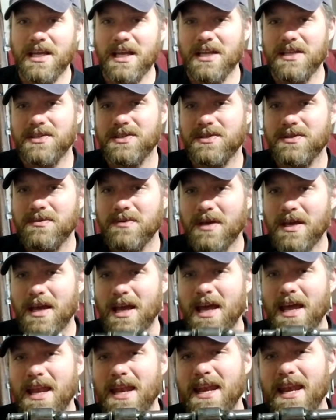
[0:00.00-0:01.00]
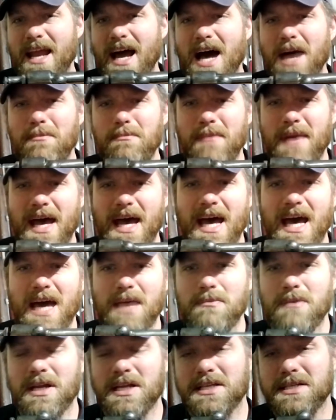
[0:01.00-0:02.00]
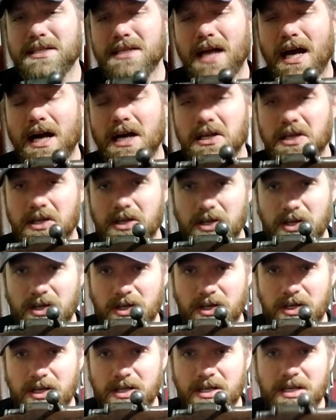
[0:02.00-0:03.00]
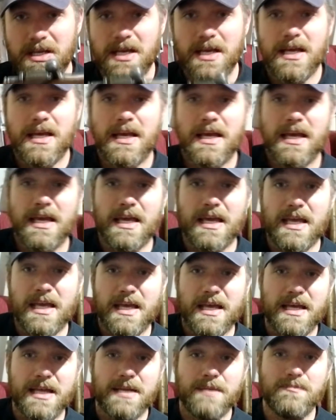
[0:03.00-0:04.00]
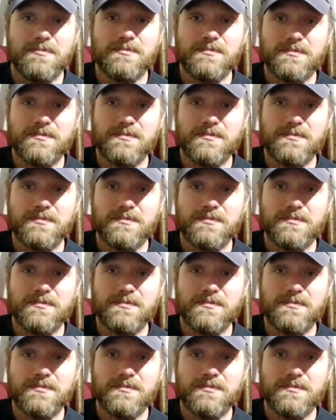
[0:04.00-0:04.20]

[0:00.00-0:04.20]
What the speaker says: It's not bad, but it's not good. It